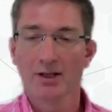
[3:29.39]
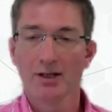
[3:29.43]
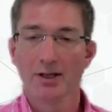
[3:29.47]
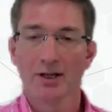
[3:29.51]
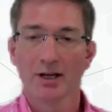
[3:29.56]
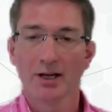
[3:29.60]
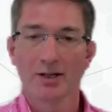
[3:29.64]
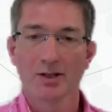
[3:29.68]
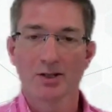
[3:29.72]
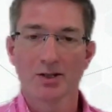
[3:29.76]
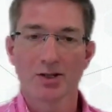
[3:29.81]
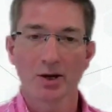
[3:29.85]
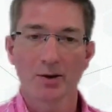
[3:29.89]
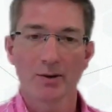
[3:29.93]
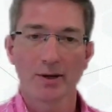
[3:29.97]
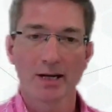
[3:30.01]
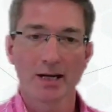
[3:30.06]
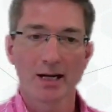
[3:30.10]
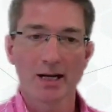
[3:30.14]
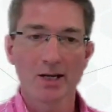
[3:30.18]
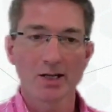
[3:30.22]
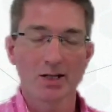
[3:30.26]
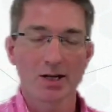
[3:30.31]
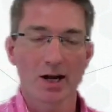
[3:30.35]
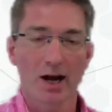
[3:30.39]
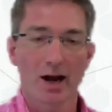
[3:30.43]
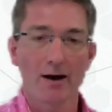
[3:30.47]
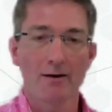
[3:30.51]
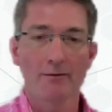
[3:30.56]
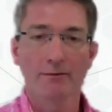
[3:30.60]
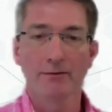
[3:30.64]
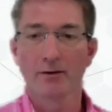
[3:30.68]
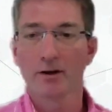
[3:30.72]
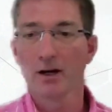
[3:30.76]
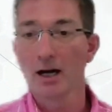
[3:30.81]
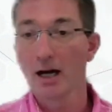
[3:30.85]
And so it needs to have
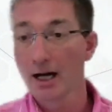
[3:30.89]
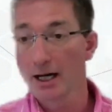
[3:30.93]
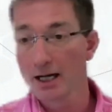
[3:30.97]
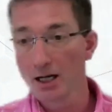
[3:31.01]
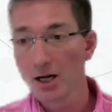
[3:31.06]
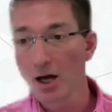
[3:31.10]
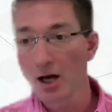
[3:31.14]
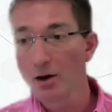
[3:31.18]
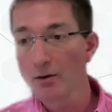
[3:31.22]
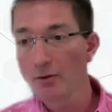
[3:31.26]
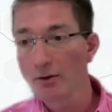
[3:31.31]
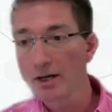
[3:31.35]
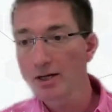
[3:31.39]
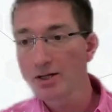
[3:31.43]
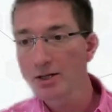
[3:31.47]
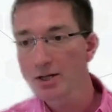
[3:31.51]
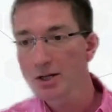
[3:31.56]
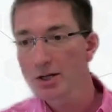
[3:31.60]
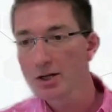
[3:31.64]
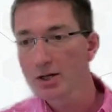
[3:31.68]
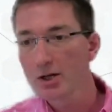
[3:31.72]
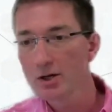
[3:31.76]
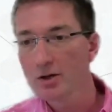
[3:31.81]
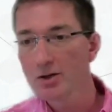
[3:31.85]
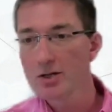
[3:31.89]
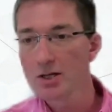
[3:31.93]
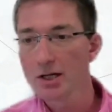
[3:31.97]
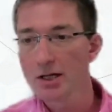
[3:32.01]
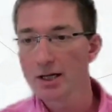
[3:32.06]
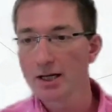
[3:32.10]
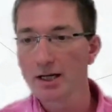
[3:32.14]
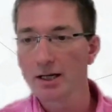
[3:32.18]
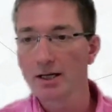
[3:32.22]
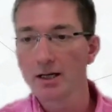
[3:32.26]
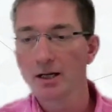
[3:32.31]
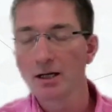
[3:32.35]
a low risk and
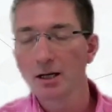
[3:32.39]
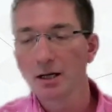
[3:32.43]
usually